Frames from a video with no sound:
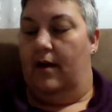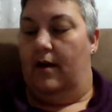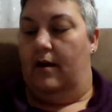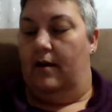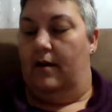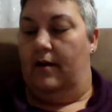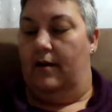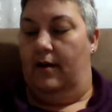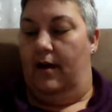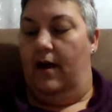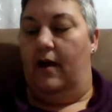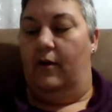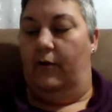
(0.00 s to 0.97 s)

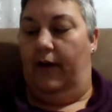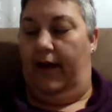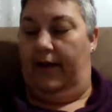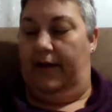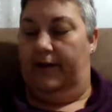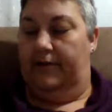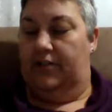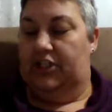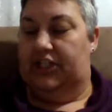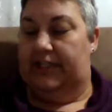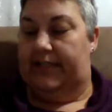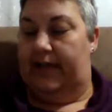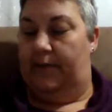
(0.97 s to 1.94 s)
Okay,
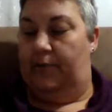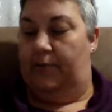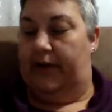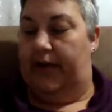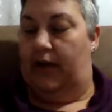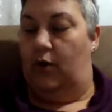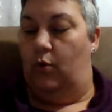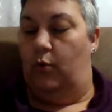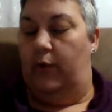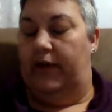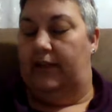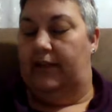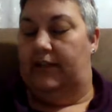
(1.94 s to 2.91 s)
she stammered and
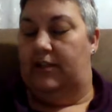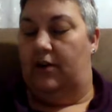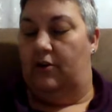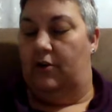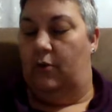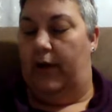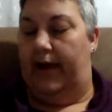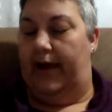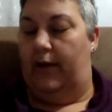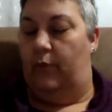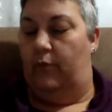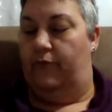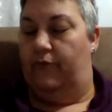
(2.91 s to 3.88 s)
quickly turned
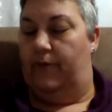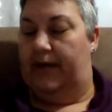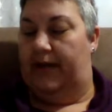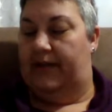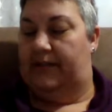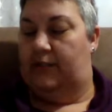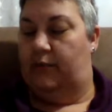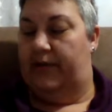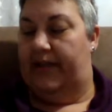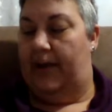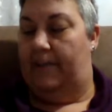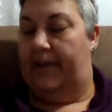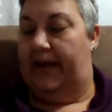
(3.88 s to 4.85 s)
away from us
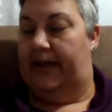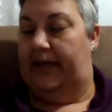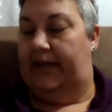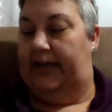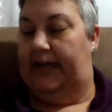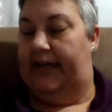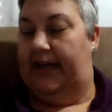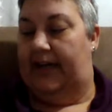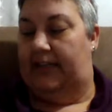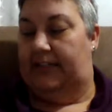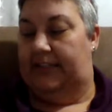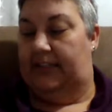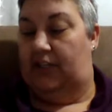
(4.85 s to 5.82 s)
without making any
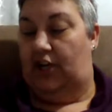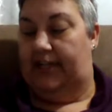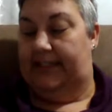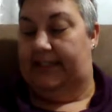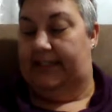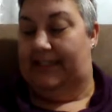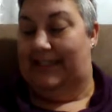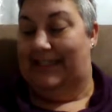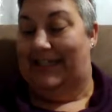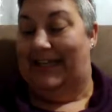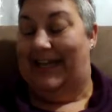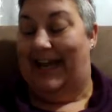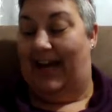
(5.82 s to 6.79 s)

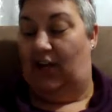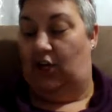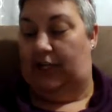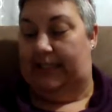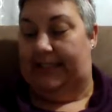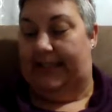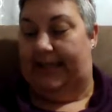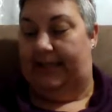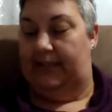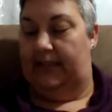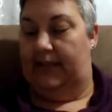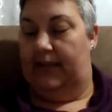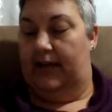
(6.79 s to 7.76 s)
eye
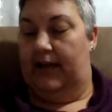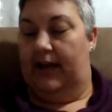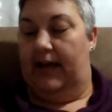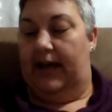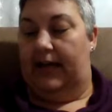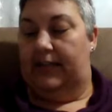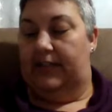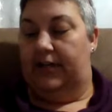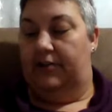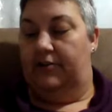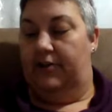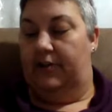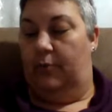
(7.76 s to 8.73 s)
contact. I
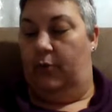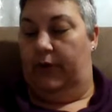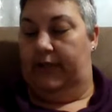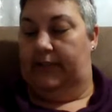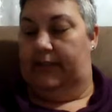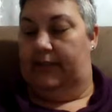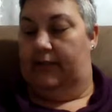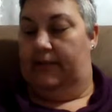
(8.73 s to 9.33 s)
turned to the boys.